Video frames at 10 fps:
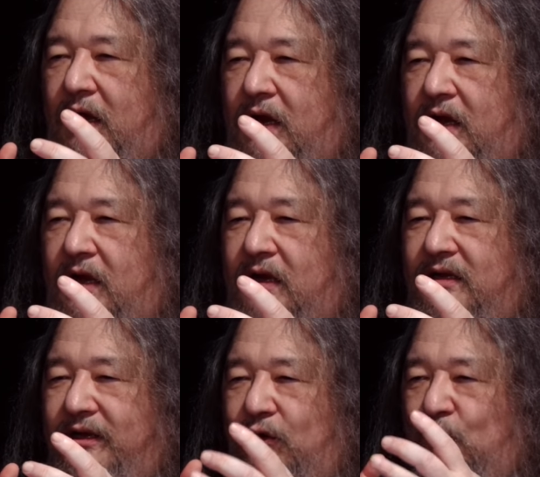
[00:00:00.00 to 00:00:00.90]
uh,
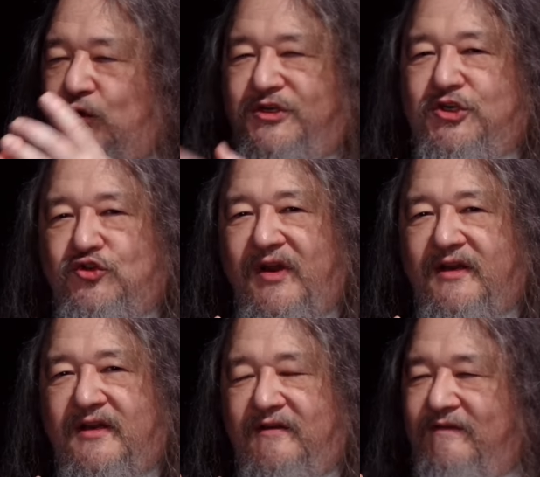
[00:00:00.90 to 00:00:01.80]
you know,
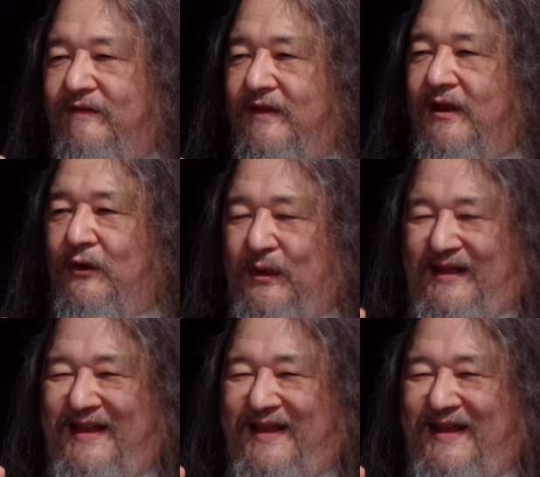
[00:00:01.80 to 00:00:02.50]
restrictive, you know,